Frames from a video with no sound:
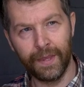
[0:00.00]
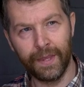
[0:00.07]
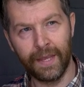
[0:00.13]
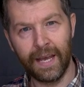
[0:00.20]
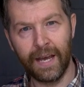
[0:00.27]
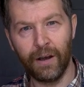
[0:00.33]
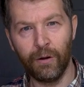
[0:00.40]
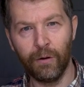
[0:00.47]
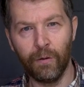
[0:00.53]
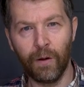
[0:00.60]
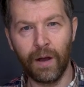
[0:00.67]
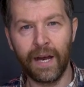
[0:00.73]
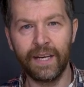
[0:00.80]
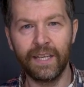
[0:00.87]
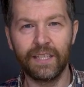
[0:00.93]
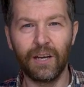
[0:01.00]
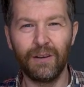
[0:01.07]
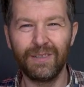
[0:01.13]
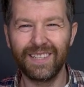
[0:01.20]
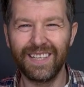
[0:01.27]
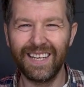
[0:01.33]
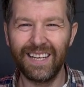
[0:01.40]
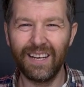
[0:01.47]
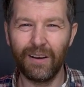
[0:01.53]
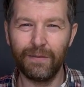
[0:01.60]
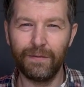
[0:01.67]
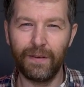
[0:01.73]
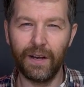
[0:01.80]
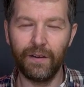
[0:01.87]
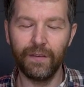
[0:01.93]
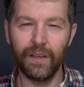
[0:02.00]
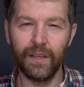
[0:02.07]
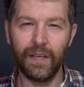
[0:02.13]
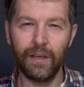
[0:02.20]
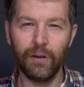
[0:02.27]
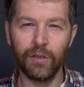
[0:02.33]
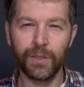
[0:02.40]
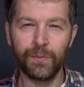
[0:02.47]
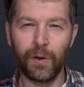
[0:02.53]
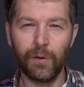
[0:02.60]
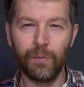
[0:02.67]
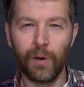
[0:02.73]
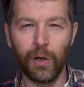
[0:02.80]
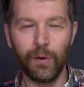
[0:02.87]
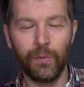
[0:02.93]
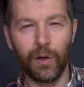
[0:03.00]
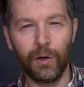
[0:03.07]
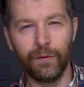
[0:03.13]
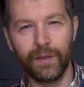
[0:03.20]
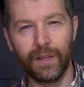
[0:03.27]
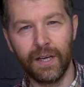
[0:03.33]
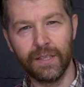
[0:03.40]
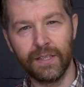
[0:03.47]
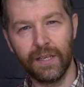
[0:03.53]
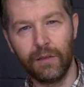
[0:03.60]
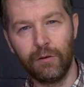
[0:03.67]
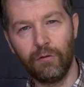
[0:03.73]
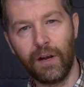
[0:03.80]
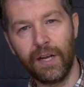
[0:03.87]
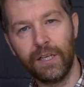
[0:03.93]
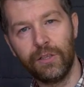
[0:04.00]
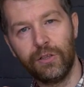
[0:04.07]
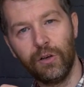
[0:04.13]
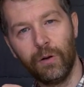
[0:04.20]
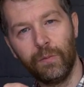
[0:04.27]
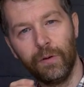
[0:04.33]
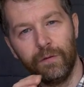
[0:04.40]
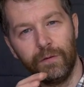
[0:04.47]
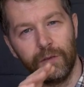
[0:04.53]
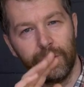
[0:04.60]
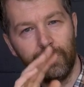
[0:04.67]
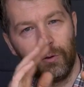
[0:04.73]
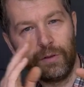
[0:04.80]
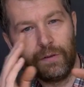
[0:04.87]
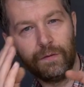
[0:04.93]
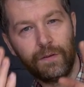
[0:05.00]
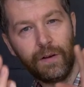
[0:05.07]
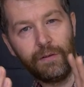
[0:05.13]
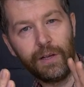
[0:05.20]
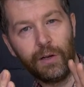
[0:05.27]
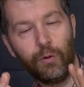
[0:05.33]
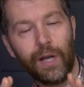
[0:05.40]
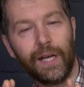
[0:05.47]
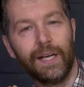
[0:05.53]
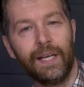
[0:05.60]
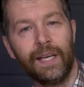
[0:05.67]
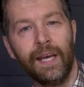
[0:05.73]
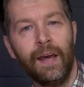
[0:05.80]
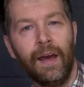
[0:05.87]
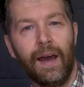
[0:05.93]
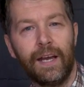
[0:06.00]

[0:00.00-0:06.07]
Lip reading: Now, anecdotally, I found that the Osmo Mobile does a great job of responding very quickly